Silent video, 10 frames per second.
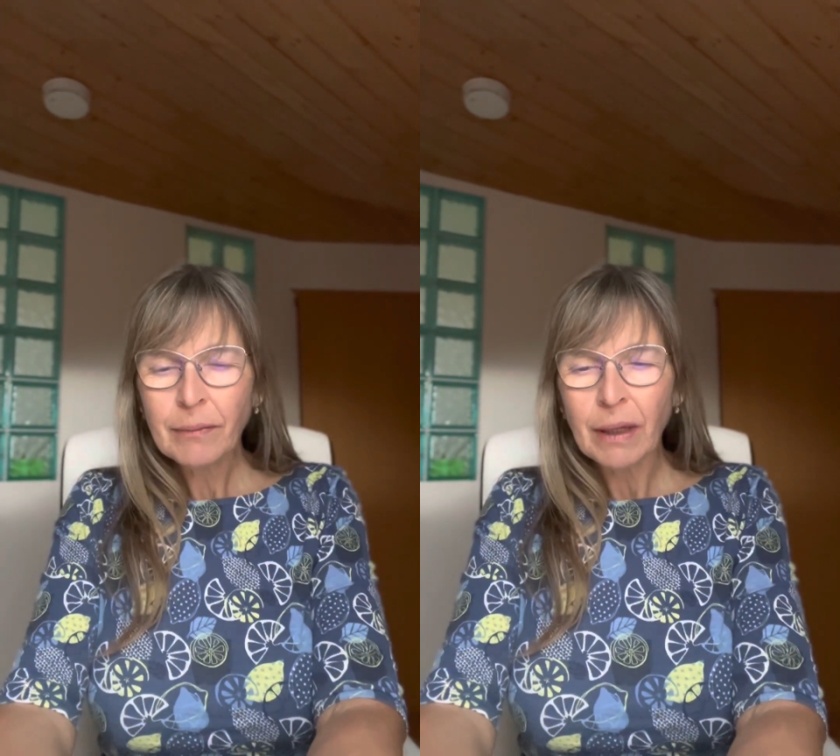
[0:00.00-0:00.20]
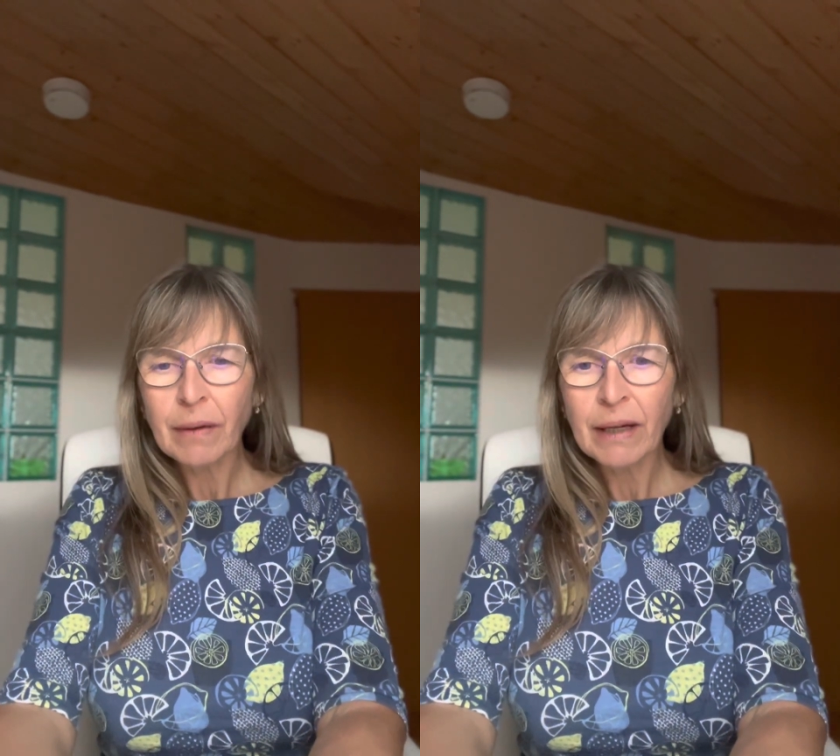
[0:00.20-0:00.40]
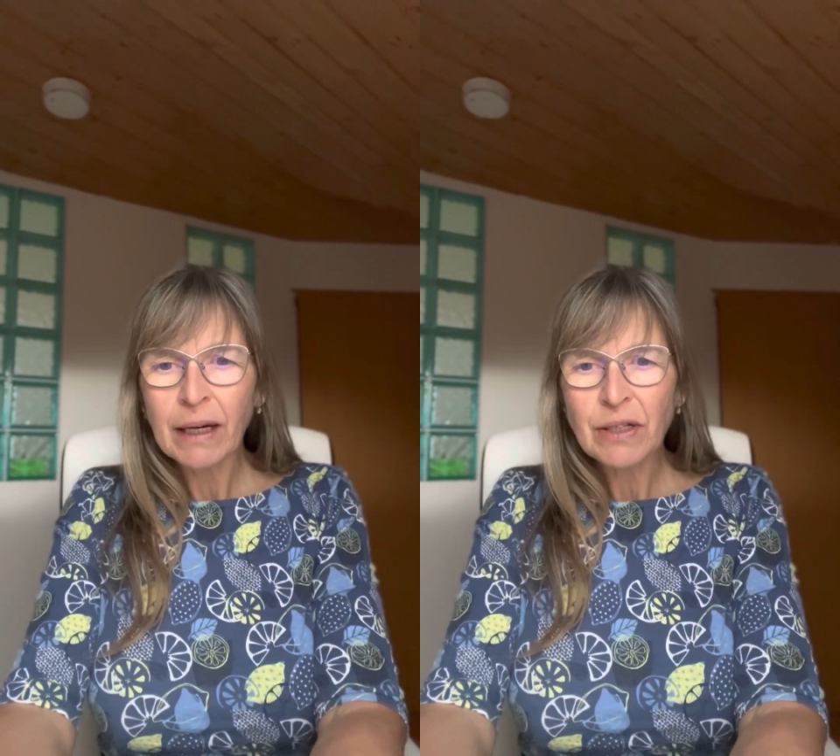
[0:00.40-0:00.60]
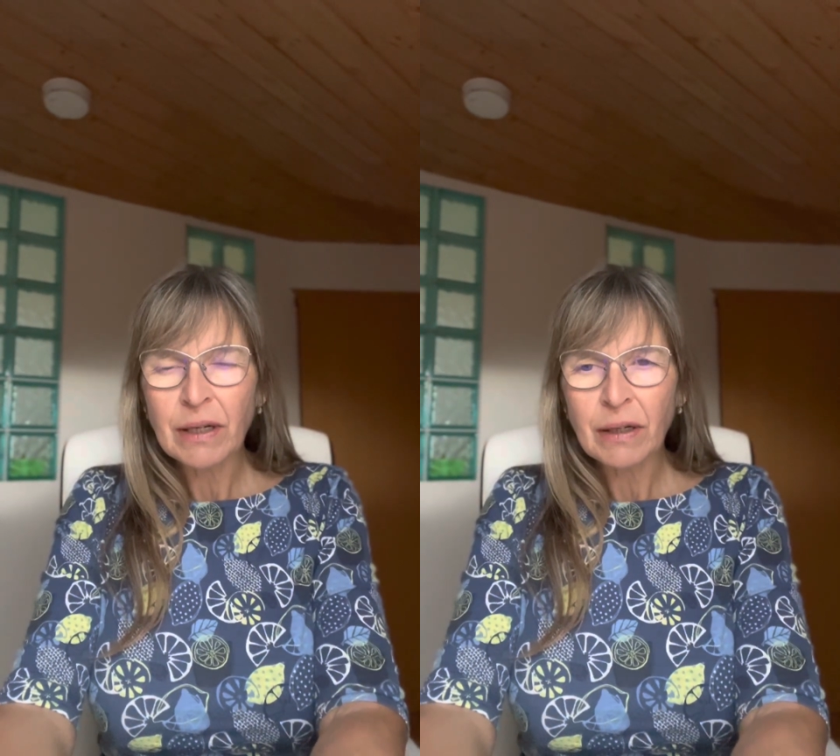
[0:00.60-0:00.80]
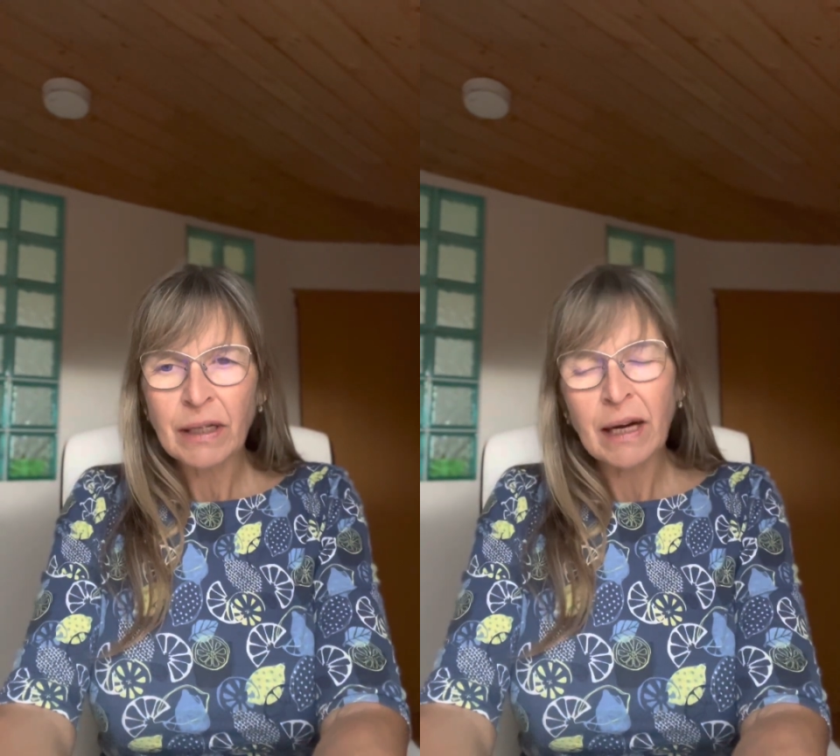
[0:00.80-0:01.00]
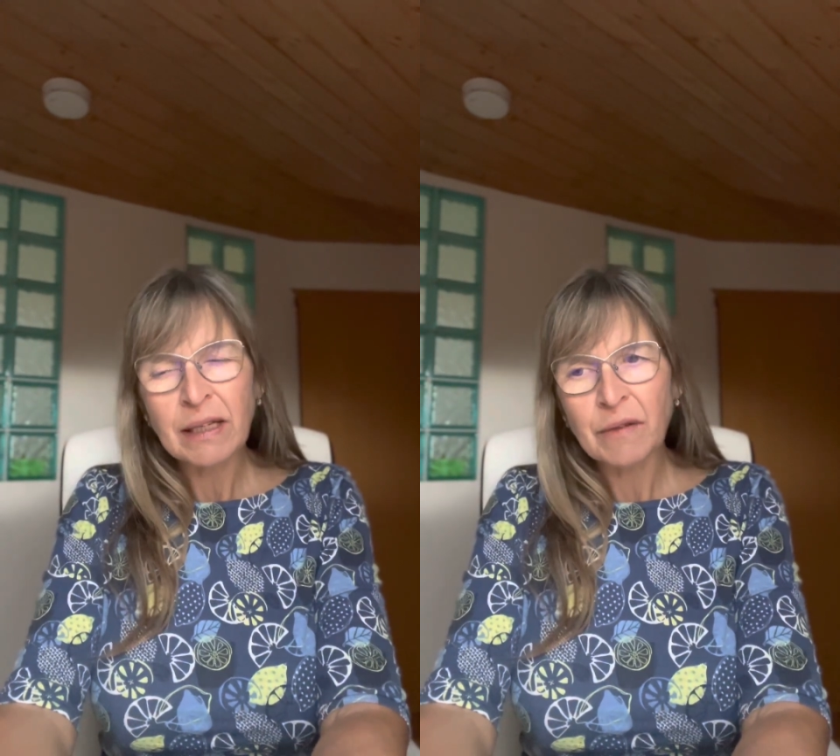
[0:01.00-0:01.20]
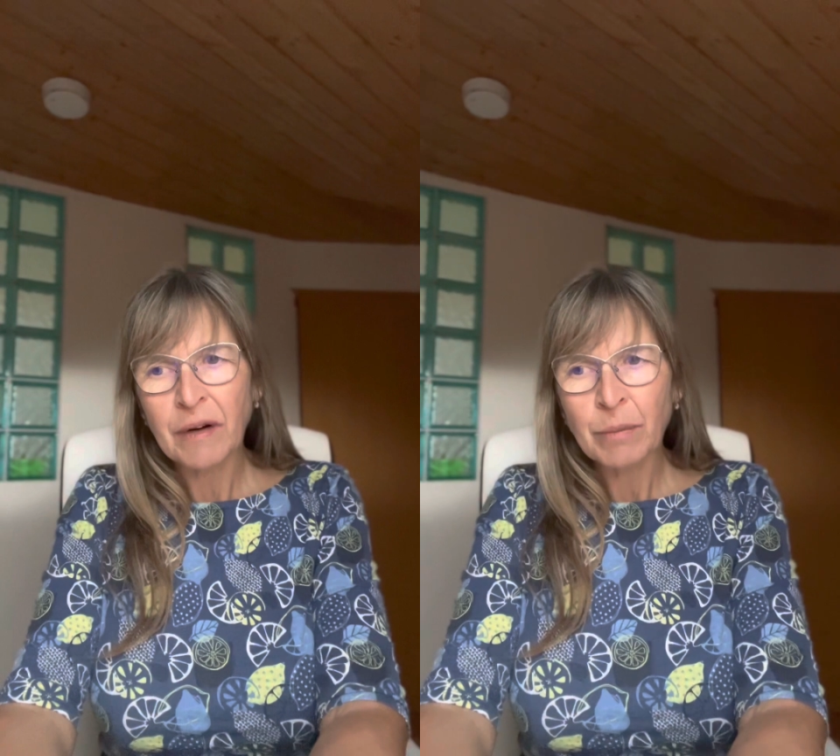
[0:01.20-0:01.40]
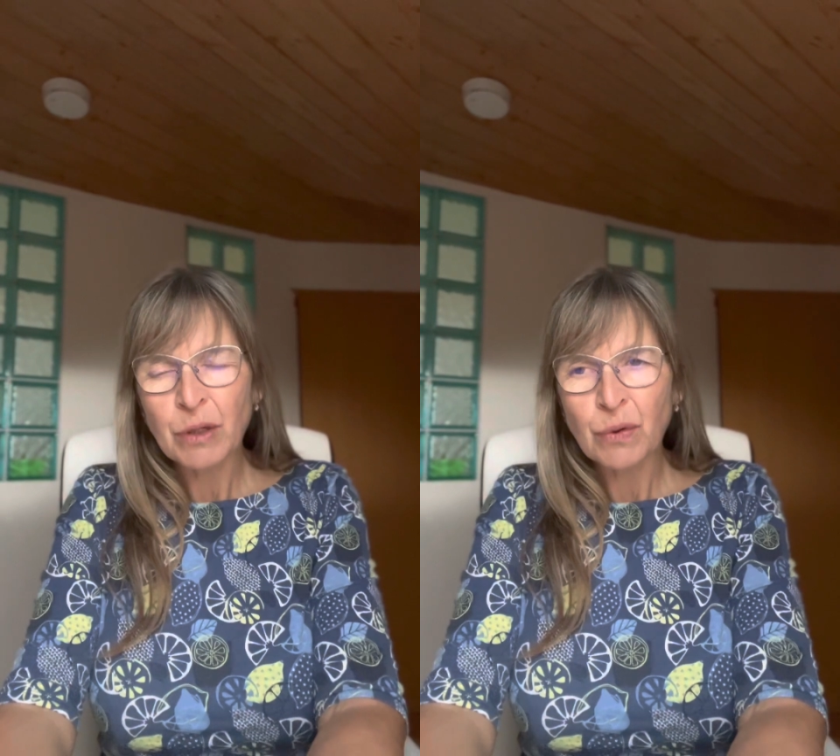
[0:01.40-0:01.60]
that the
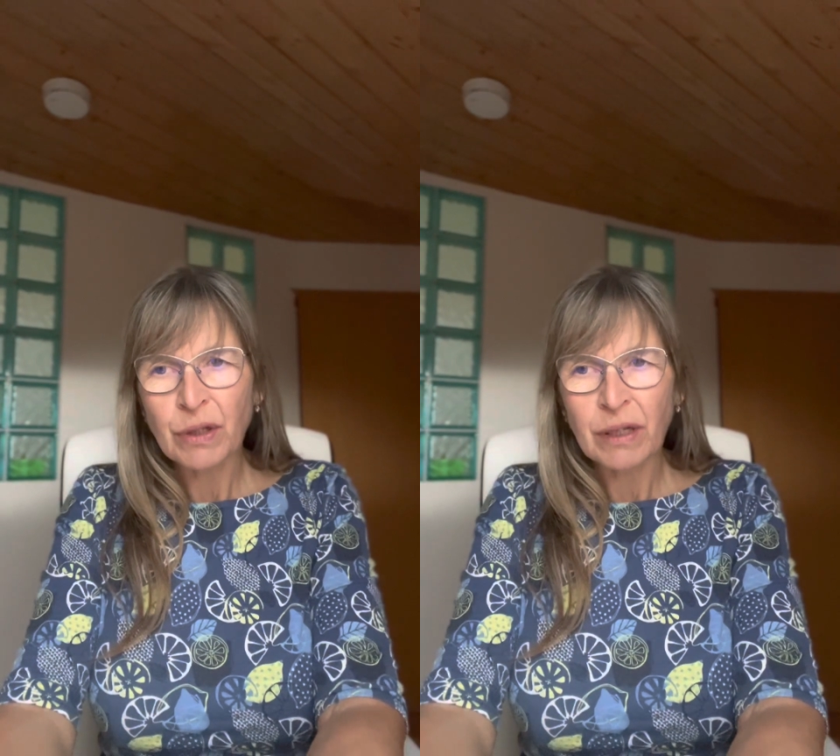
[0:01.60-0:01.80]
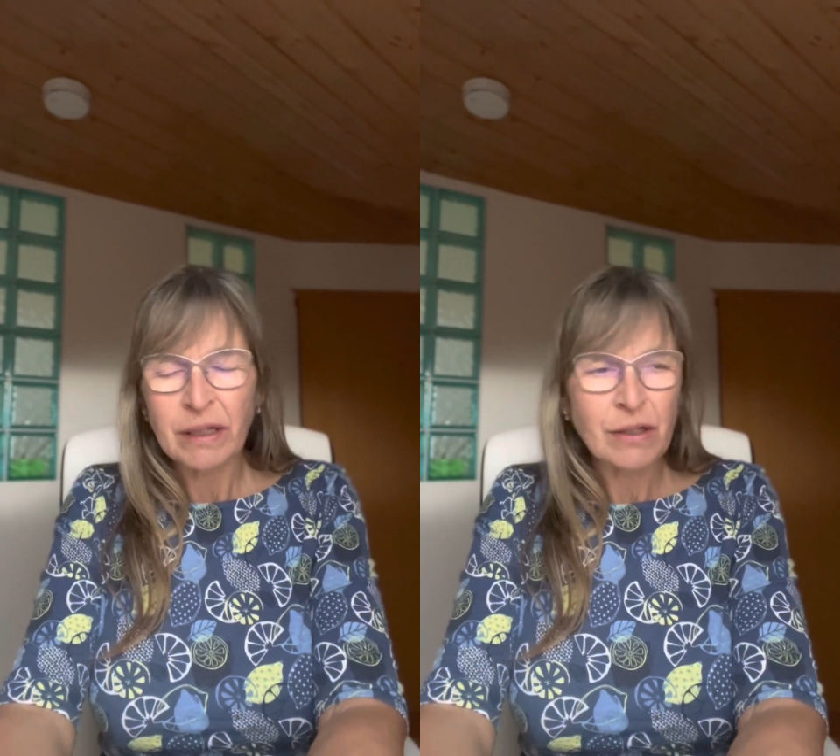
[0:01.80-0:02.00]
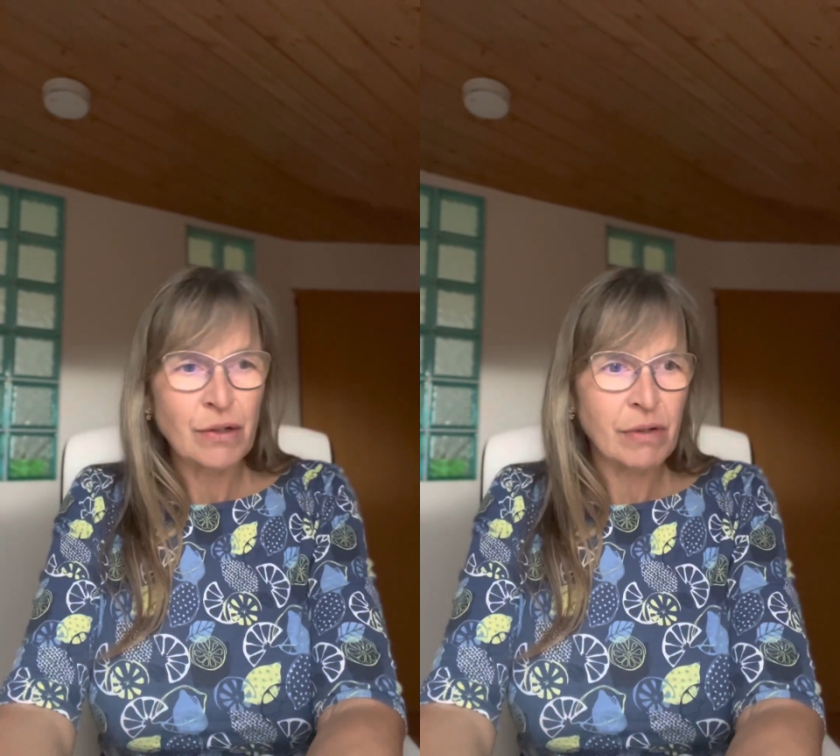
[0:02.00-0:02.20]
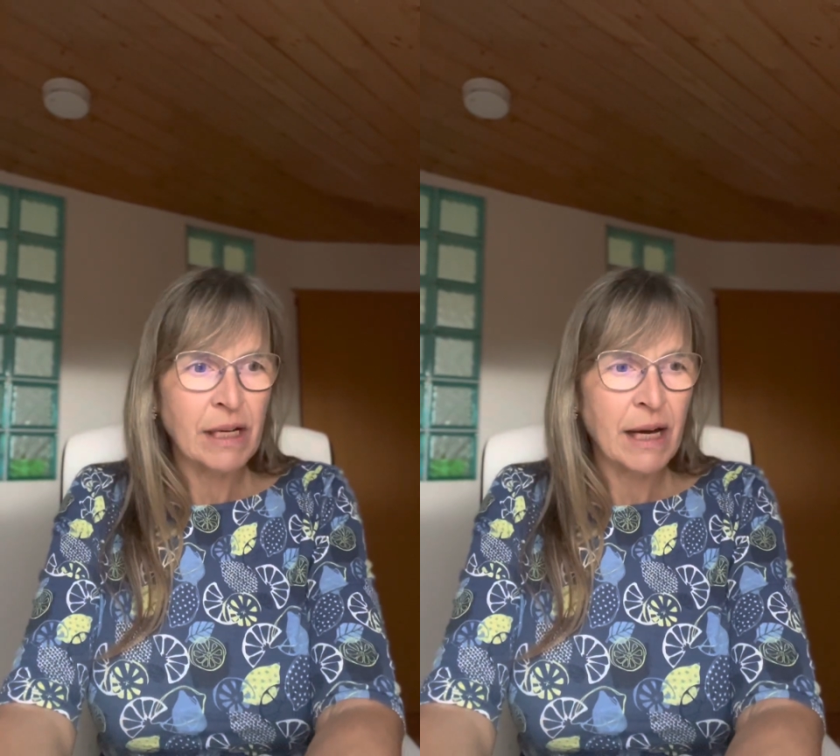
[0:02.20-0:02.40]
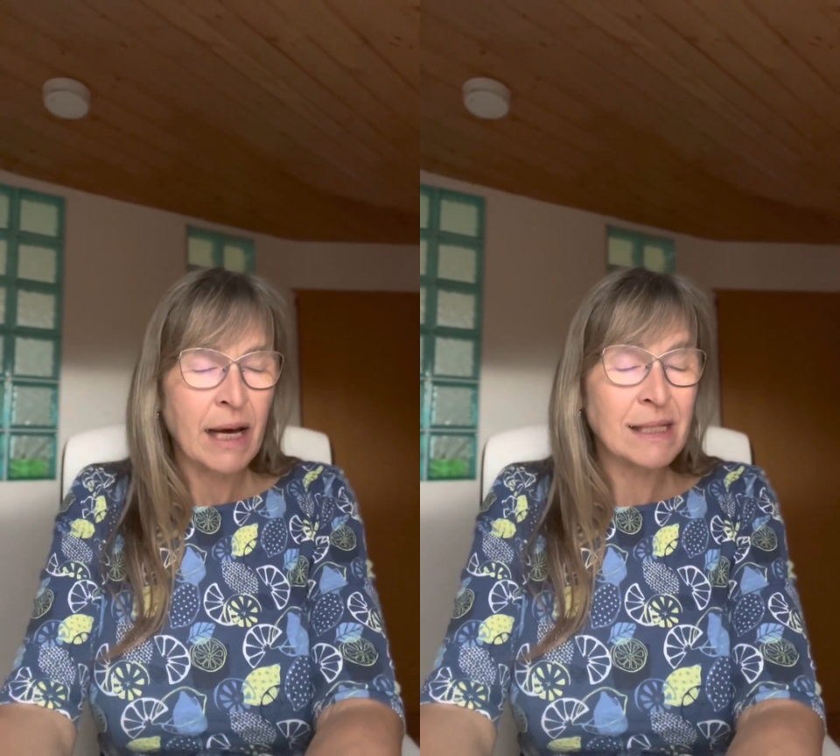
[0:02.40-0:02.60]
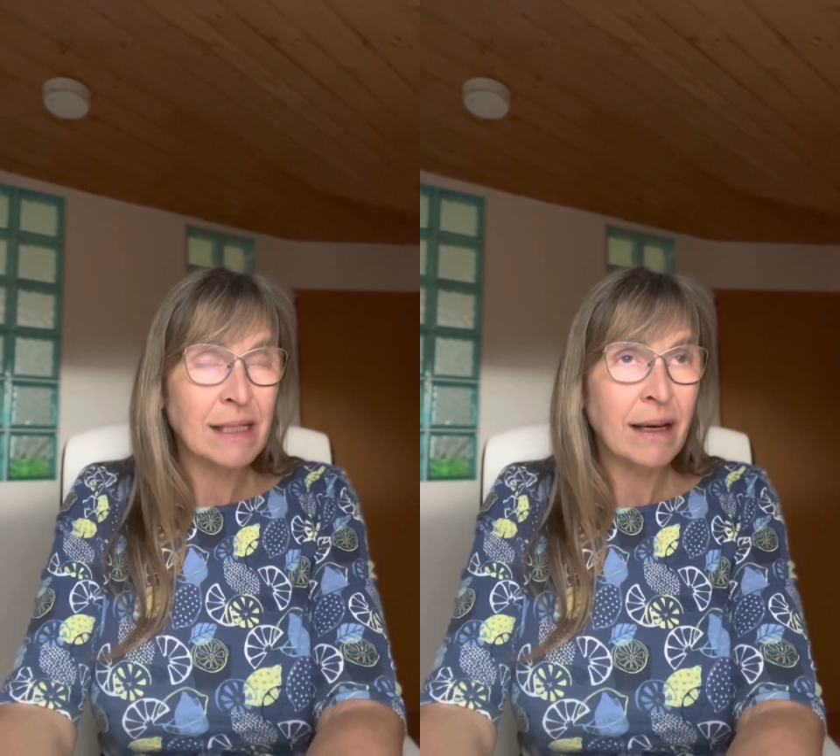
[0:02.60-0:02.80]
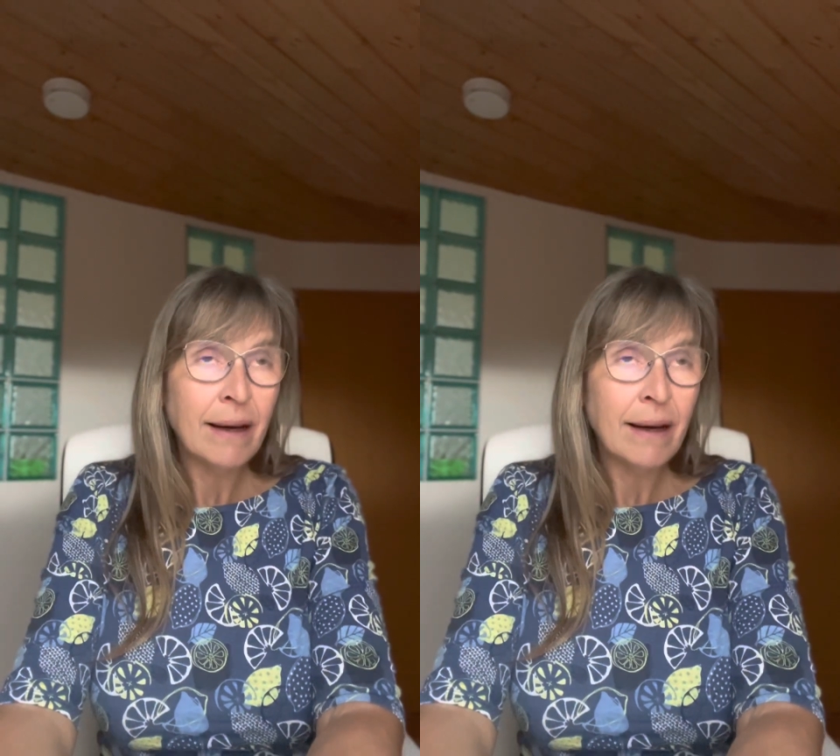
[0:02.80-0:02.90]
pharmaceutical industry has